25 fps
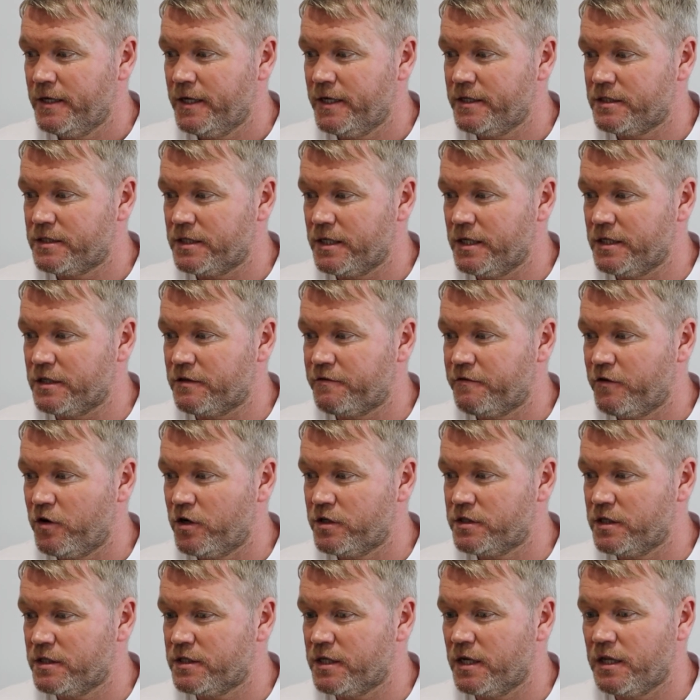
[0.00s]
his
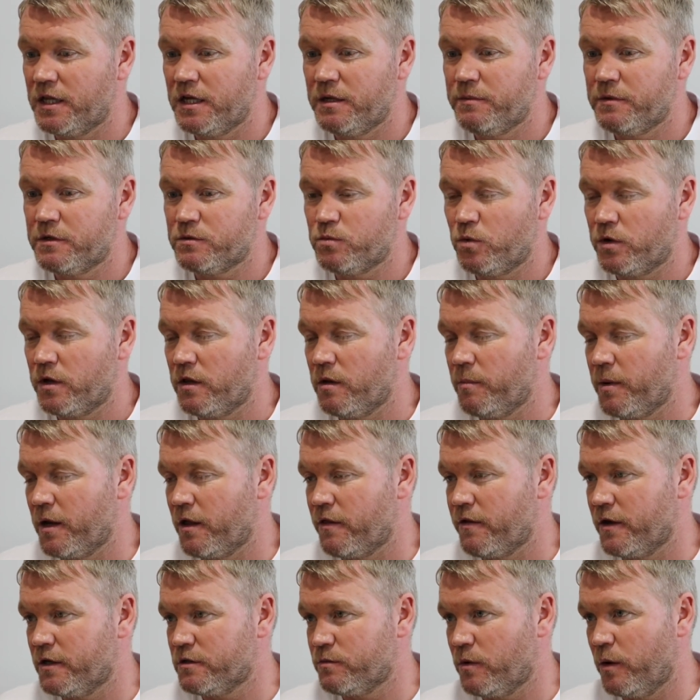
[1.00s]
versatility was one of the big
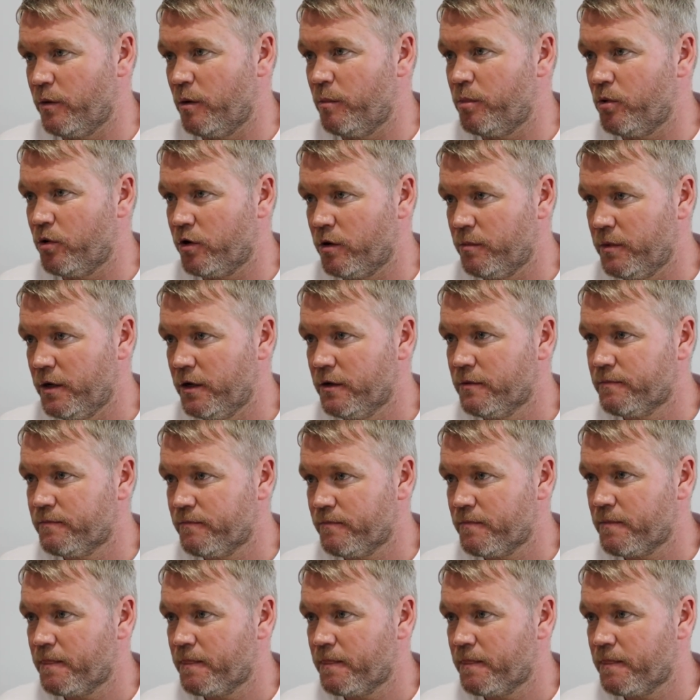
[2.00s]
things why we brought him here,